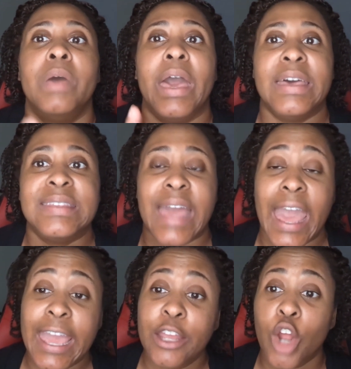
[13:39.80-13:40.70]

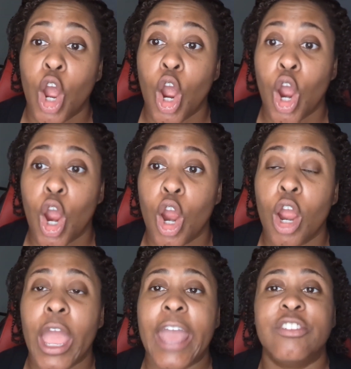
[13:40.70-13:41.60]
essayed
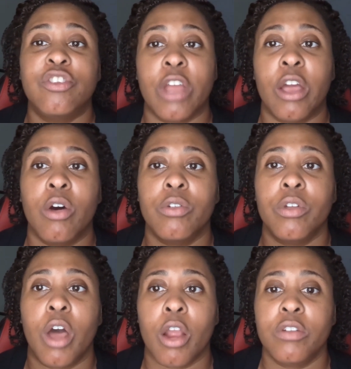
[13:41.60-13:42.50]
her and strangled
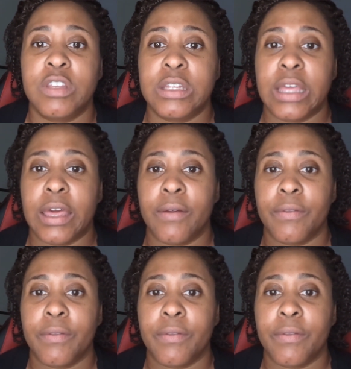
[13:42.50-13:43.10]
her to death.